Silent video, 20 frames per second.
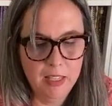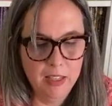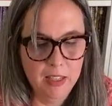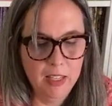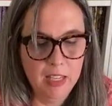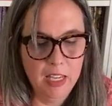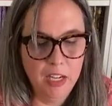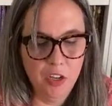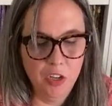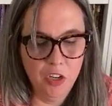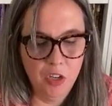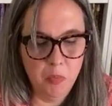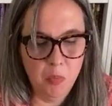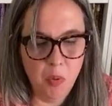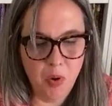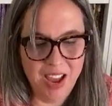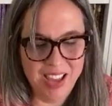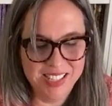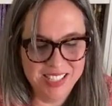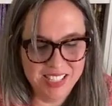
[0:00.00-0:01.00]
Get a good
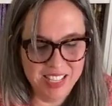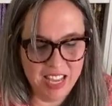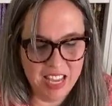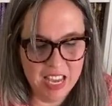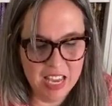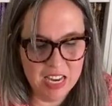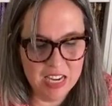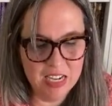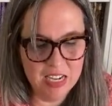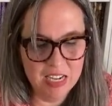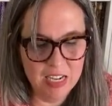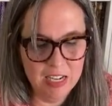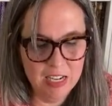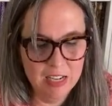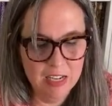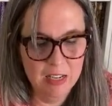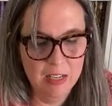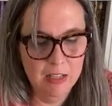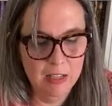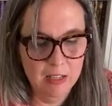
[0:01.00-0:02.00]
press in.
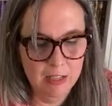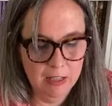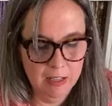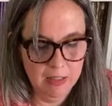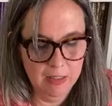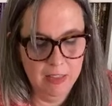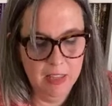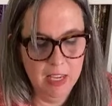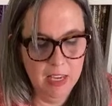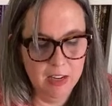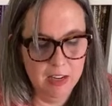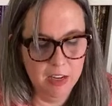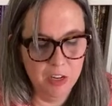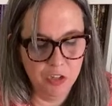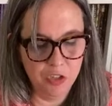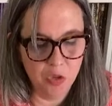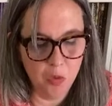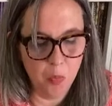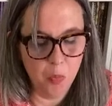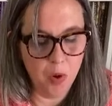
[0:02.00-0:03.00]
The
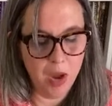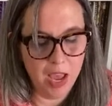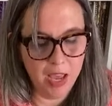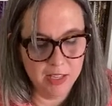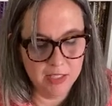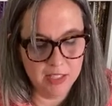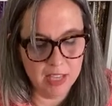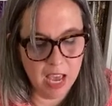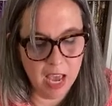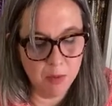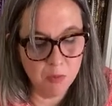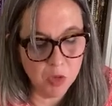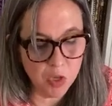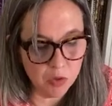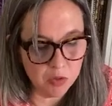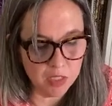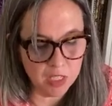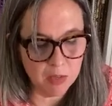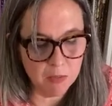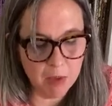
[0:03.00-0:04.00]
initial press. I'm
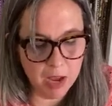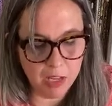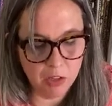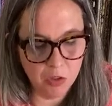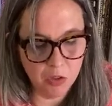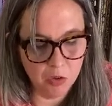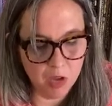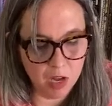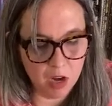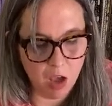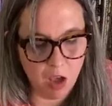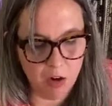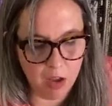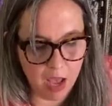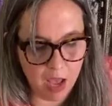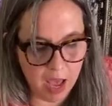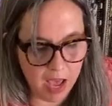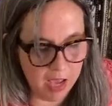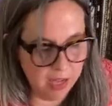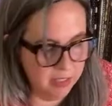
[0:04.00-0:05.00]
using my glue gun on a
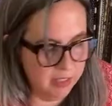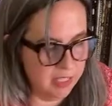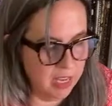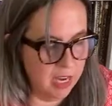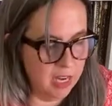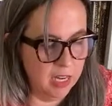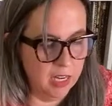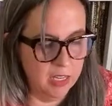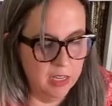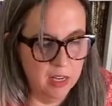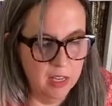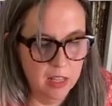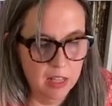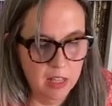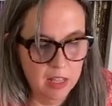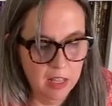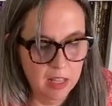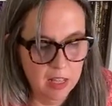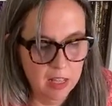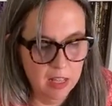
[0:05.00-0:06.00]
hot setting.
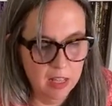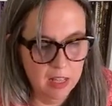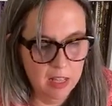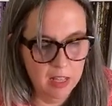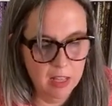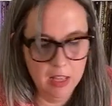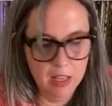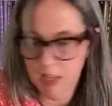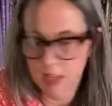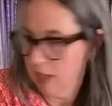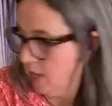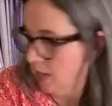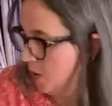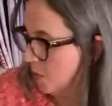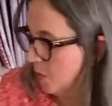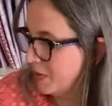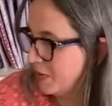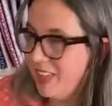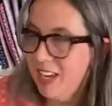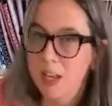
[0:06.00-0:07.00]

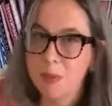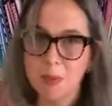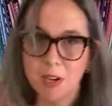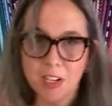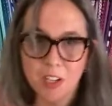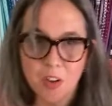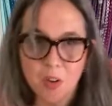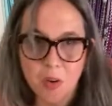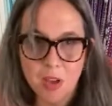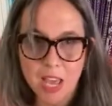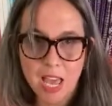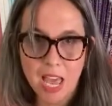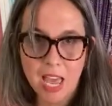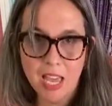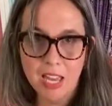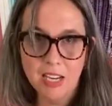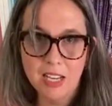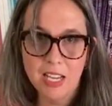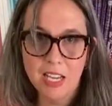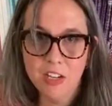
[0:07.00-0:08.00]
But then I'm going to go
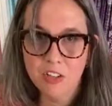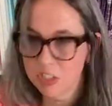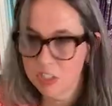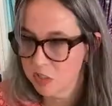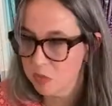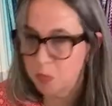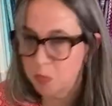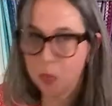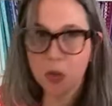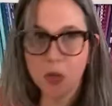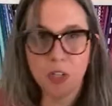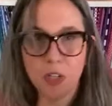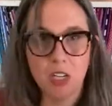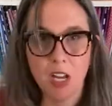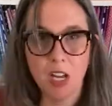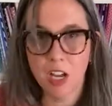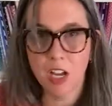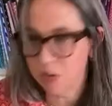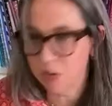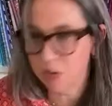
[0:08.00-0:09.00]
ahead and just put it under